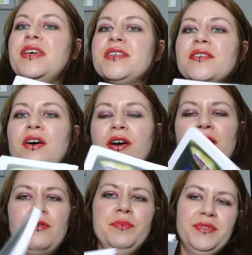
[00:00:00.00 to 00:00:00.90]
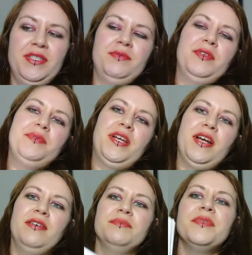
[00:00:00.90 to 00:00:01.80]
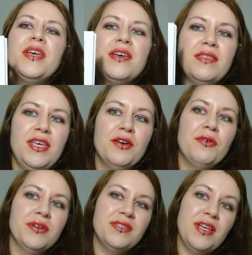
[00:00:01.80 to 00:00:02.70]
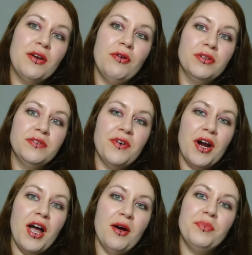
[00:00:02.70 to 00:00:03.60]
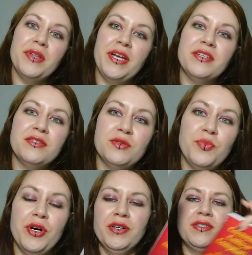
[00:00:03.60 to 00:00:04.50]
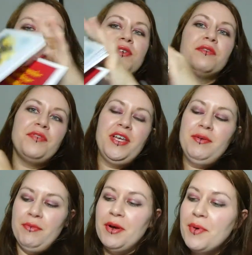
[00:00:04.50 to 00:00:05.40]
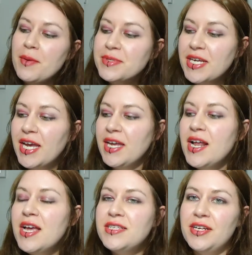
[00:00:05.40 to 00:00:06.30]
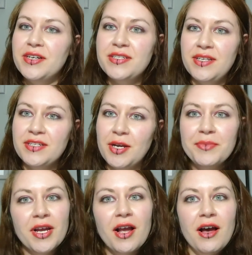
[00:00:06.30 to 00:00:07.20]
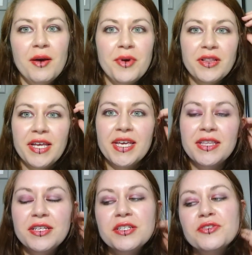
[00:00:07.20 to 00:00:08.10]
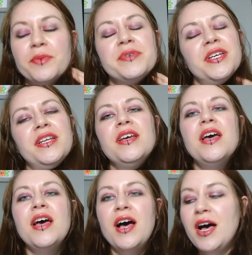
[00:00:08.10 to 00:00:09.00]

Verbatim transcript: These are, oops, this one's upside down. The Corn Snake Cultivar Compilation books. You can find them on my website, sarahsnakeshop.com. I'll link it in the description.